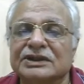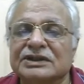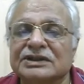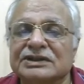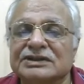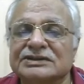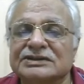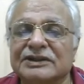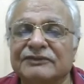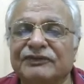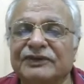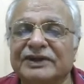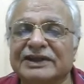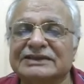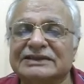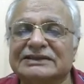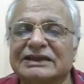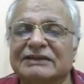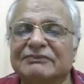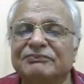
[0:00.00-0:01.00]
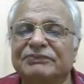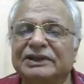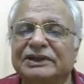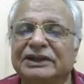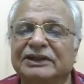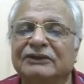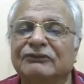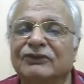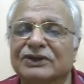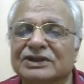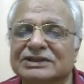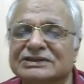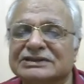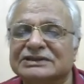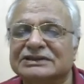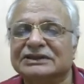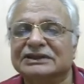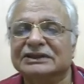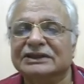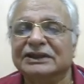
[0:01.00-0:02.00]
Say for example, invoice.
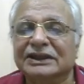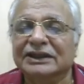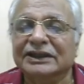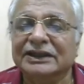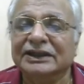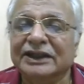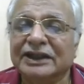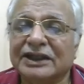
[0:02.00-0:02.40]
A